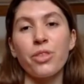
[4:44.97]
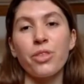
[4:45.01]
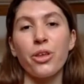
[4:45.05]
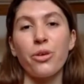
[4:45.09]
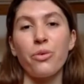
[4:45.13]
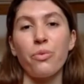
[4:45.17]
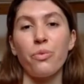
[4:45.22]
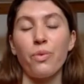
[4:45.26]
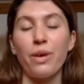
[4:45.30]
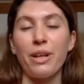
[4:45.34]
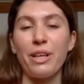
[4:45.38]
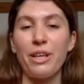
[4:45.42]

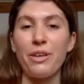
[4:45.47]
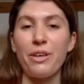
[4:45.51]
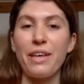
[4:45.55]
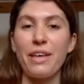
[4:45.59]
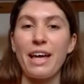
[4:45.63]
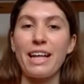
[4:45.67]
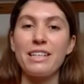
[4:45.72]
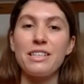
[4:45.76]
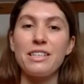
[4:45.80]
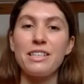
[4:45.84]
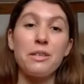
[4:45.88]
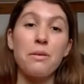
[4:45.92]
When you get
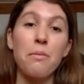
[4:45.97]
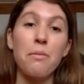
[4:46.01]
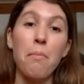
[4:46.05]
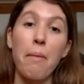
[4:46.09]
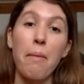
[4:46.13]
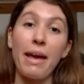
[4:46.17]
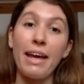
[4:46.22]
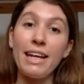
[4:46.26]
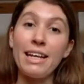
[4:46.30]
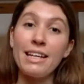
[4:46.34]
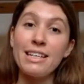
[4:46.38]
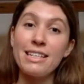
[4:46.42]
to the
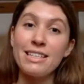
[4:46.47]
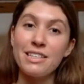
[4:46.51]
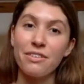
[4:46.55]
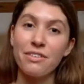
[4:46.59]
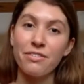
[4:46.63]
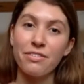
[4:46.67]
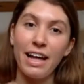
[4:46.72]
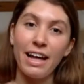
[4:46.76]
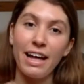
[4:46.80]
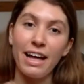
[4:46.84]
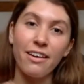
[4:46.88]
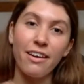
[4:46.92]
base of
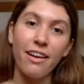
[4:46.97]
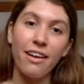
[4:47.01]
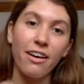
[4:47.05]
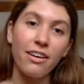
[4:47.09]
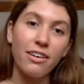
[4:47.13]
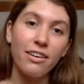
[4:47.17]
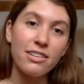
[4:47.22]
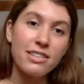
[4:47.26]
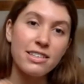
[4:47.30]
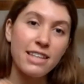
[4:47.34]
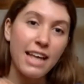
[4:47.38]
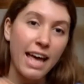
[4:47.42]
that
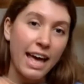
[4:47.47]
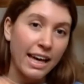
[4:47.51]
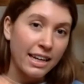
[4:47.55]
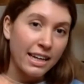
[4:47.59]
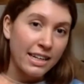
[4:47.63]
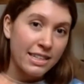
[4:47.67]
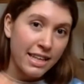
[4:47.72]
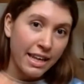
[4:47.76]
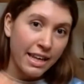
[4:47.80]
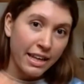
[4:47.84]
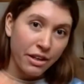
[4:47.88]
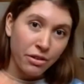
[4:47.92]
last
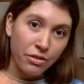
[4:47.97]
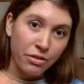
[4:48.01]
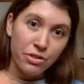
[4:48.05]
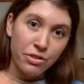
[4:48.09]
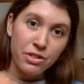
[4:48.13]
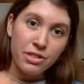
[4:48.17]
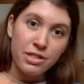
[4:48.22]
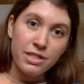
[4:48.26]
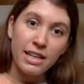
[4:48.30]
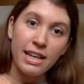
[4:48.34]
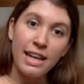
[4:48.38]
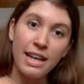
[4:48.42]
exhale,
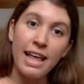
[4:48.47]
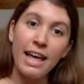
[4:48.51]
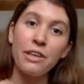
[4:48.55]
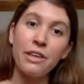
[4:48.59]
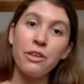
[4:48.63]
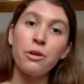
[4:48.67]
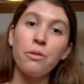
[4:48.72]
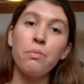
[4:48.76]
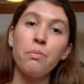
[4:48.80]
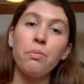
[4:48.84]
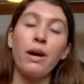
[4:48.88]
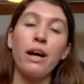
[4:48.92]
just let your
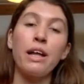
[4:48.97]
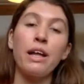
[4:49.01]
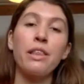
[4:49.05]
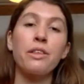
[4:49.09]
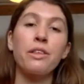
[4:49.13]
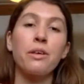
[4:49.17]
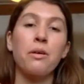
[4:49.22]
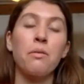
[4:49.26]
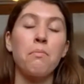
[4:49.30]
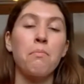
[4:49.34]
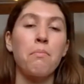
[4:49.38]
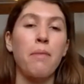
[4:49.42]
breath
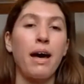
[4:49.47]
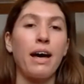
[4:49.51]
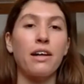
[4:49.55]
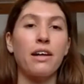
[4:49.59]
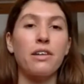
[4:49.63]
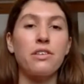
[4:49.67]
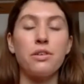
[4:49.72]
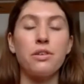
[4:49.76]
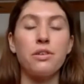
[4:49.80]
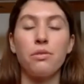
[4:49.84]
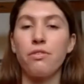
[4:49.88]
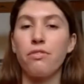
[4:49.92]
come back
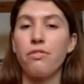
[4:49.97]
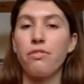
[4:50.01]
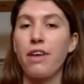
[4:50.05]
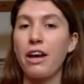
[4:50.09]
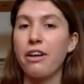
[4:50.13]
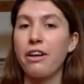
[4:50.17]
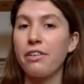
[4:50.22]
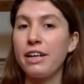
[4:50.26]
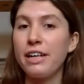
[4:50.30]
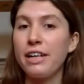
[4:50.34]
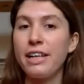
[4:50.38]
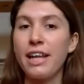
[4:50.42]
to a
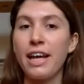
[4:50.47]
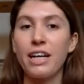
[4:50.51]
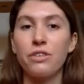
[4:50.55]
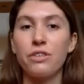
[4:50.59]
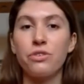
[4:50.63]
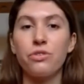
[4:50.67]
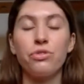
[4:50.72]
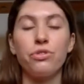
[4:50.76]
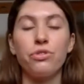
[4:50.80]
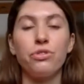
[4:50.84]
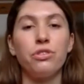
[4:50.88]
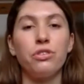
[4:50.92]
very
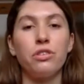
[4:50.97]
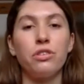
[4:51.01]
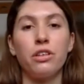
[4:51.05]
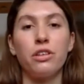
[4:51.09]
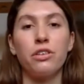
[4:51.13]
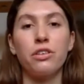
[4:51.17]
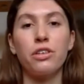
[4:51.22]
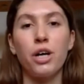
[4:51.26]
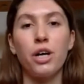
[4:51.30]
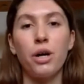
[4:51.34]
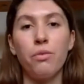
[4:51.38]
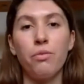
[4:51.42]
natural and
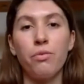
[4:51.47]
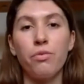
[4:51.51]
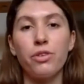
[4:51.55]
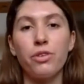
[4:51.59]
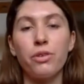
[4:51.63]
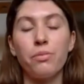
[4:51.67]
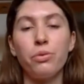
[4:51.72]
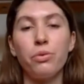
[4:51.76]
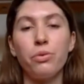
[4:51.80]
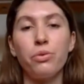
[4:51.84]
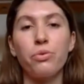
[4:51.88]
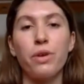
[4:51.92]

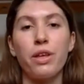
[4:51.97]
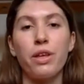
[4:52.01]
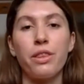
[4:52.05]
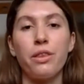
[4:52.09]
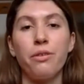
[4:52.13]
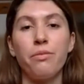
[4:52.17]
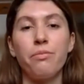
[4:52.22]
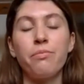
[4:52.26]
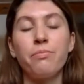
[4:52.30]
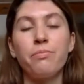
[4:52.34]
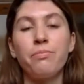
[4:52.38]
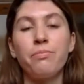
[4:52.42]
comfortable rhythm.